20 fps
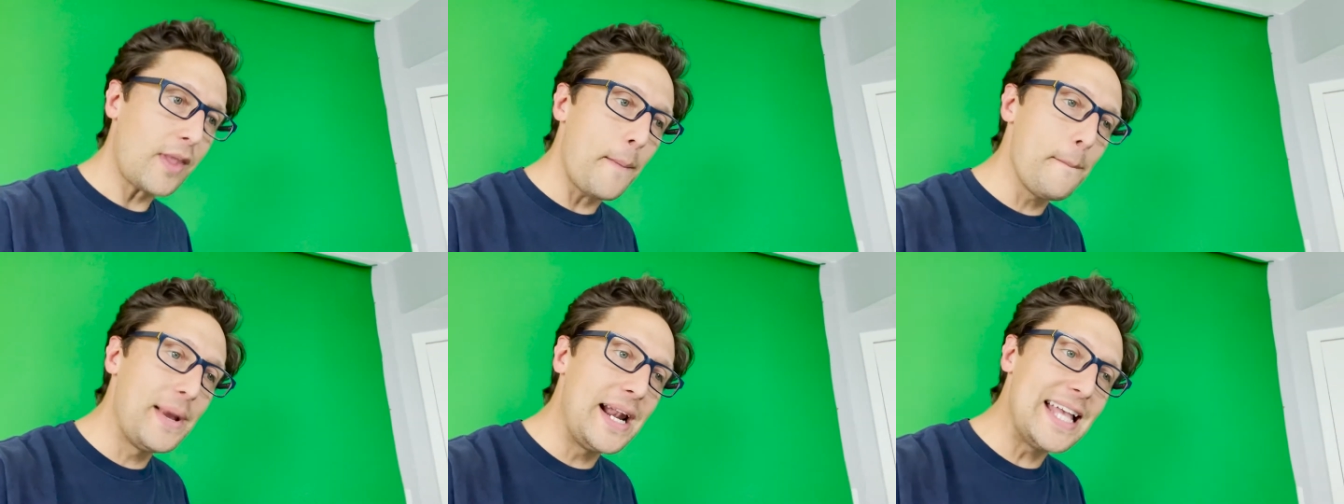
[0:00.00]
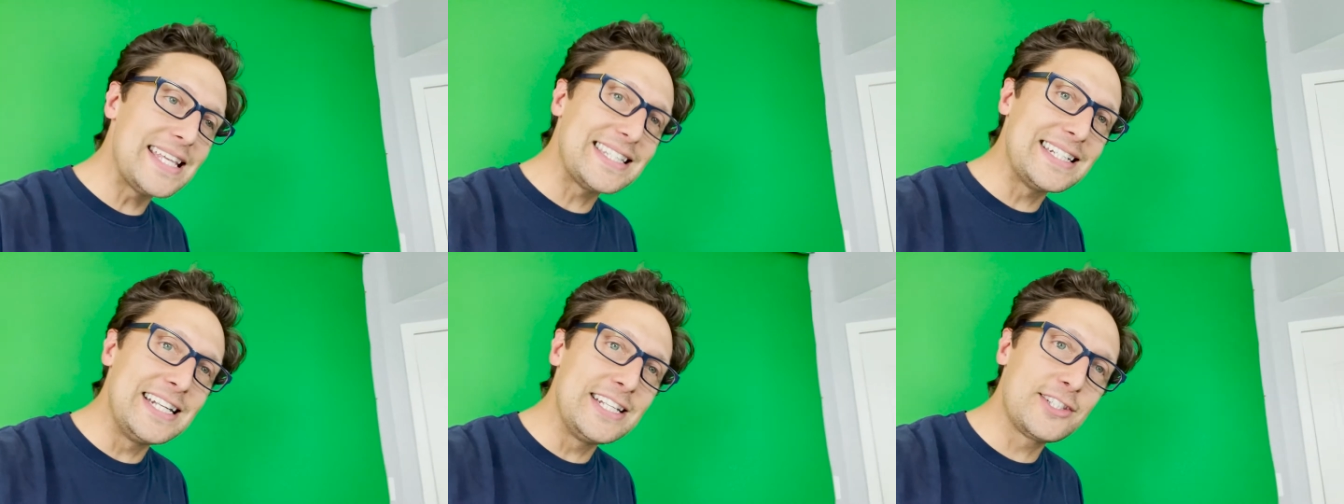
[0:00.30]
But
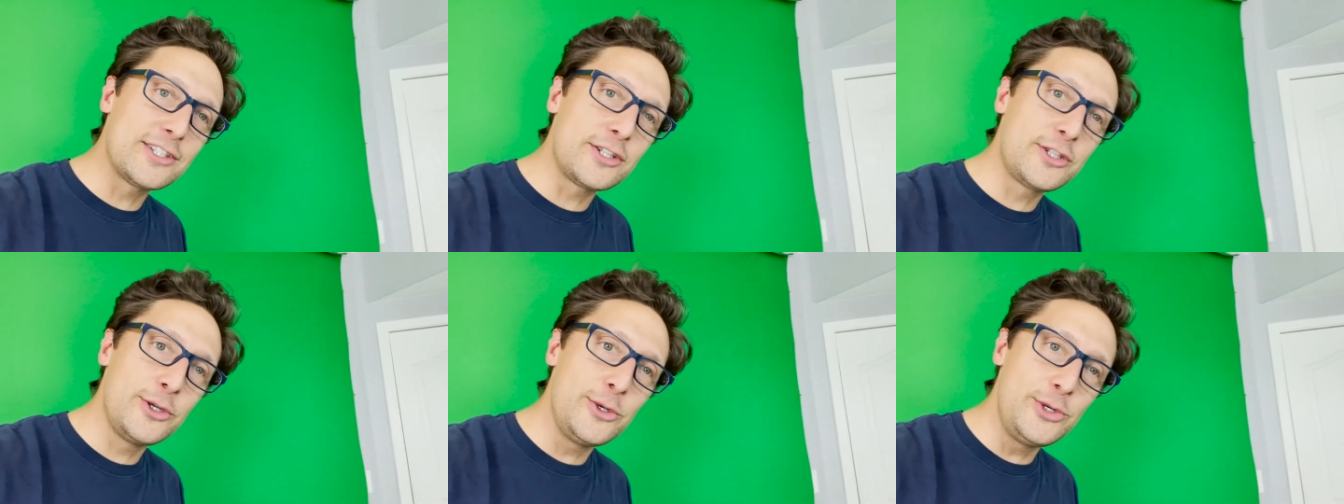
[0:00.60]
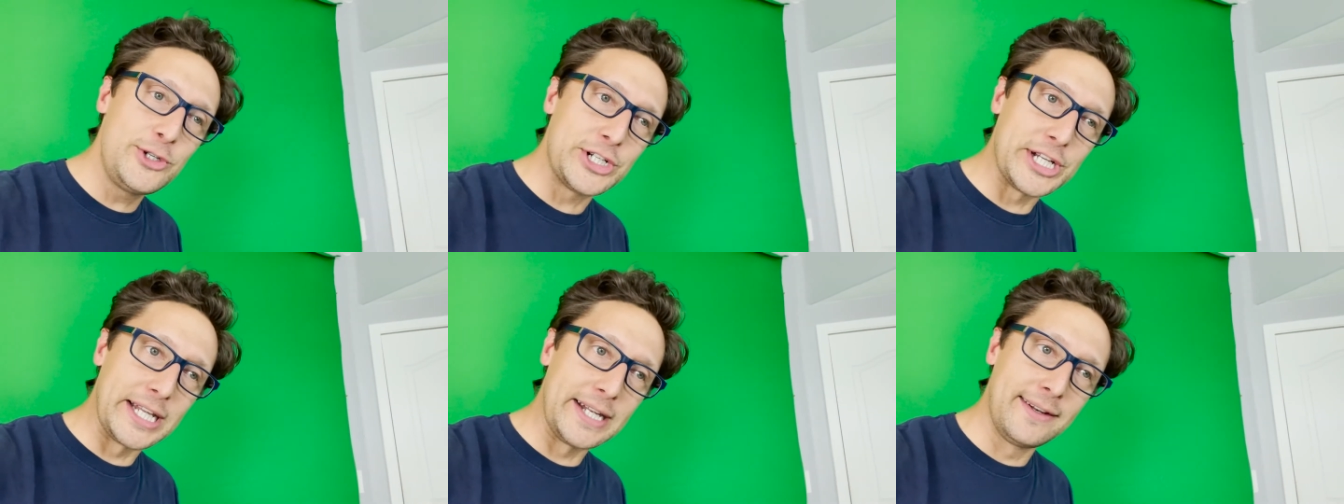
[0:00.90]
as an
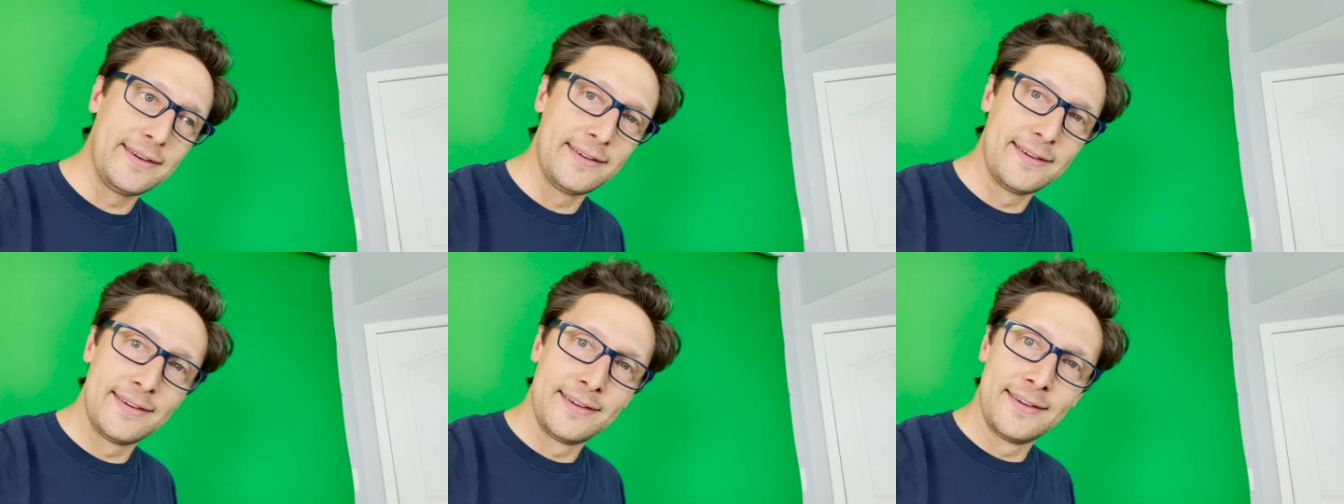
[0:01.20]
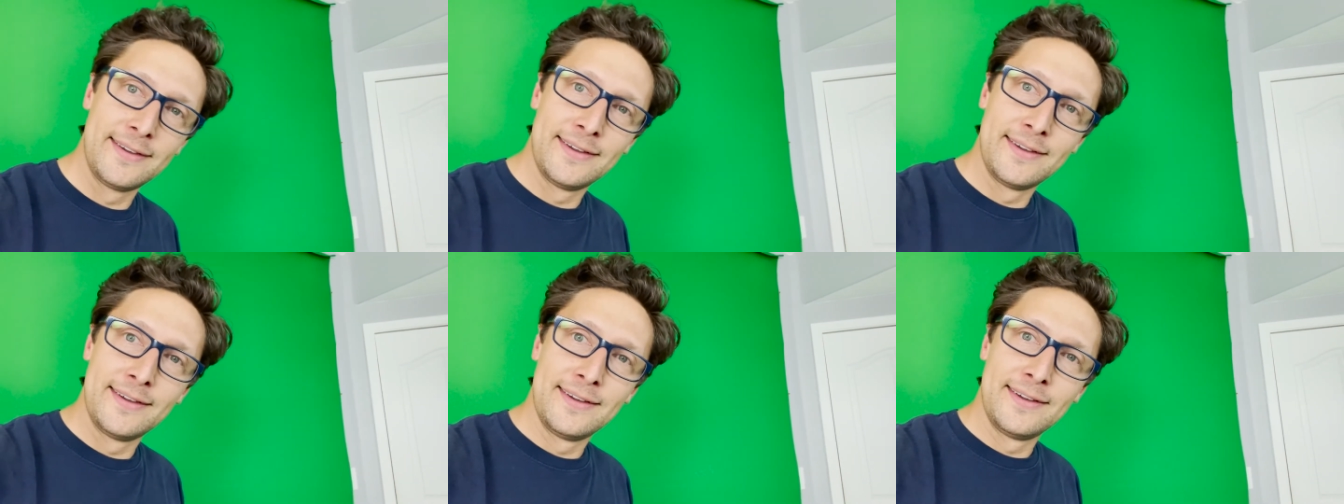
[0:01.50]
institution,
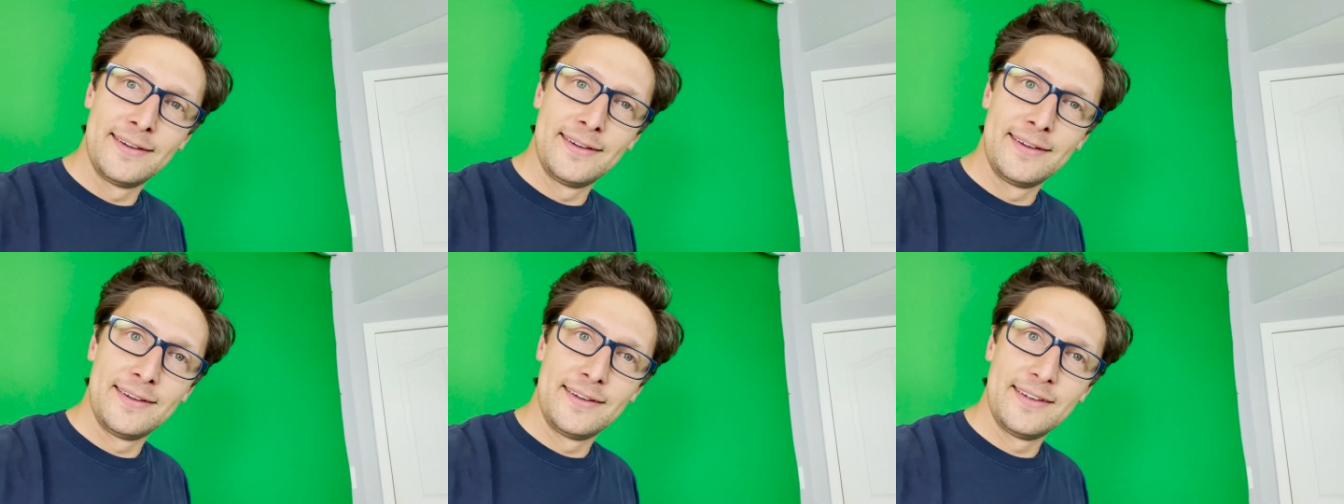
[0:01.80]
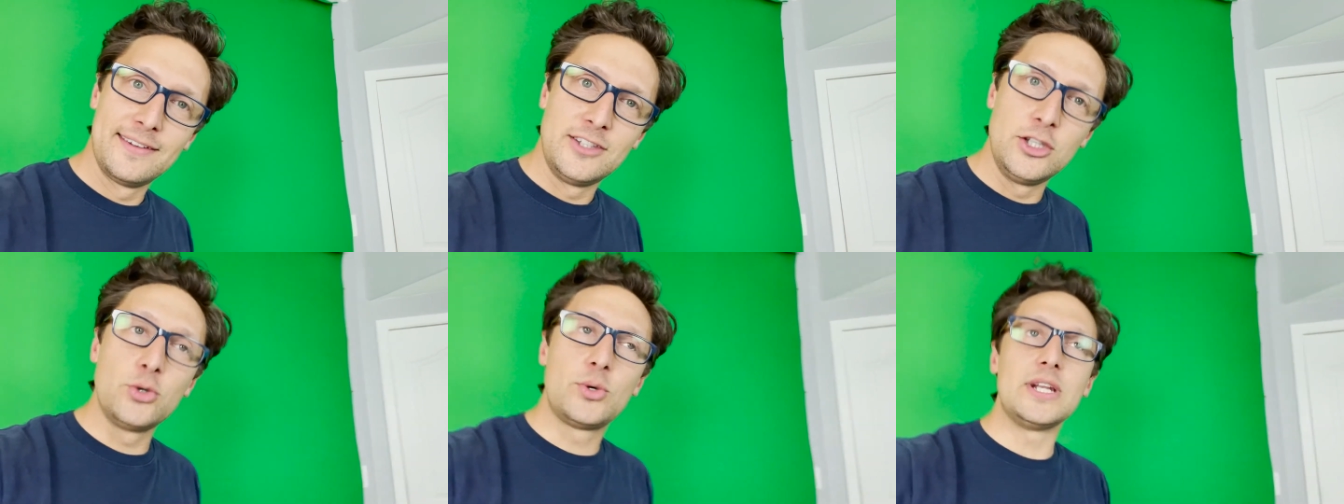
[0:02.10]

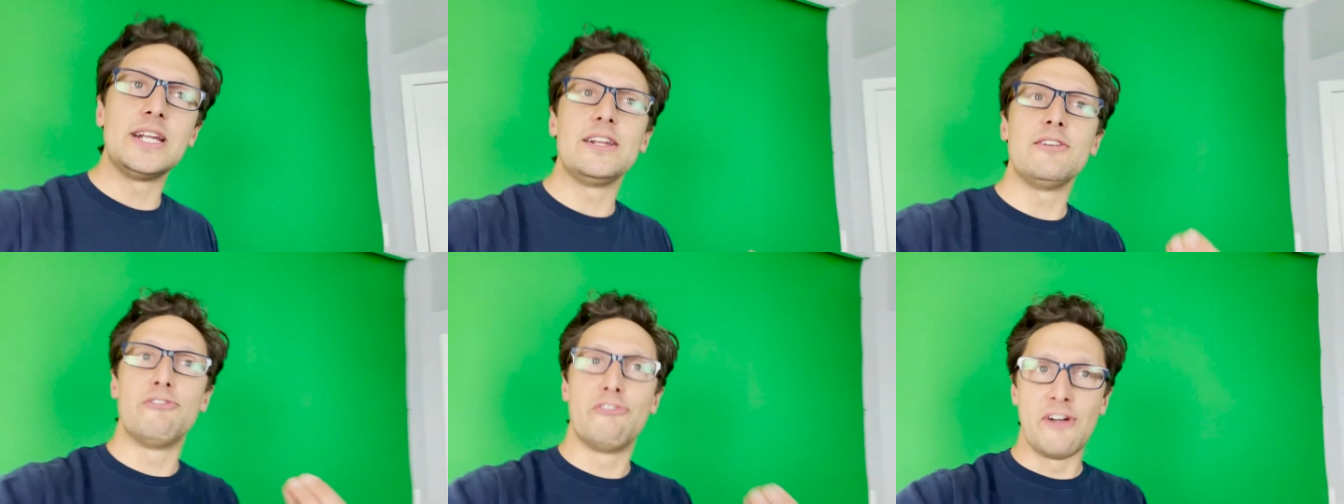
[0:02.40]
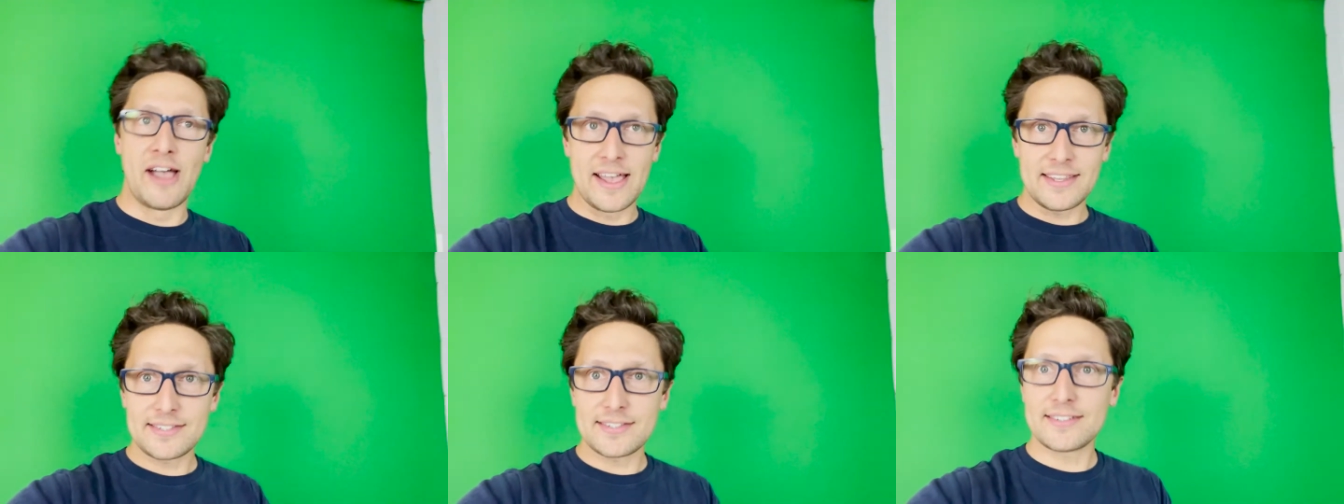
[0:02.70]
you can
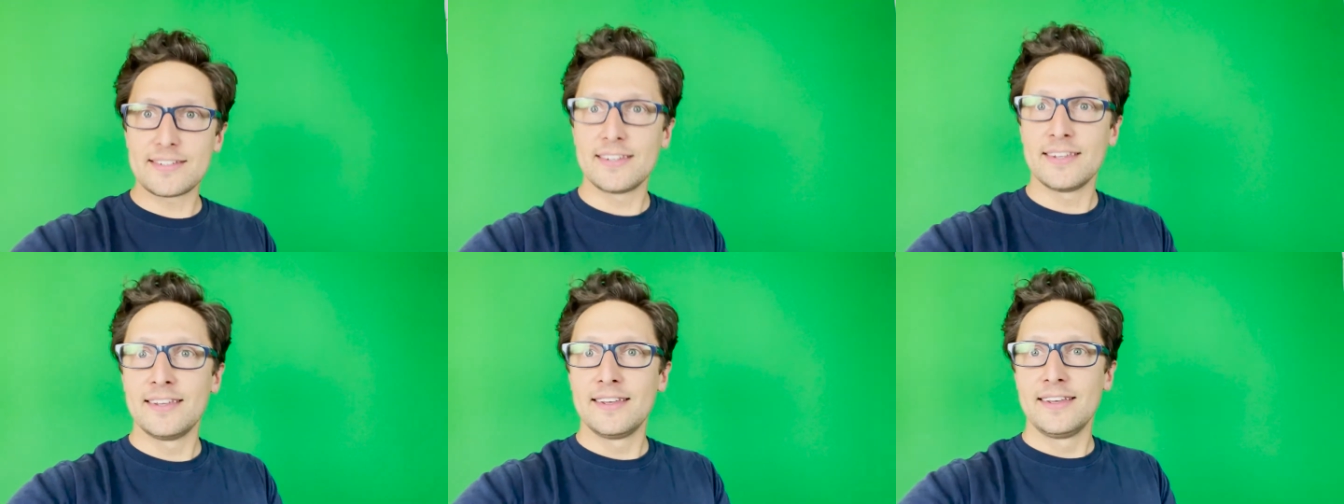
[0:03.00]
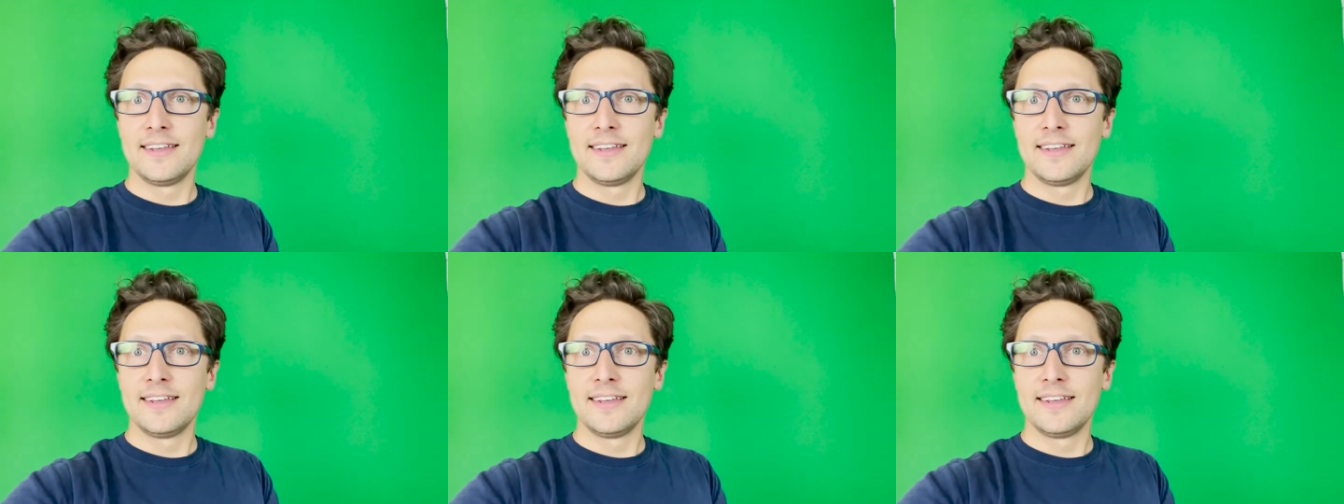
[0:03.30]
invest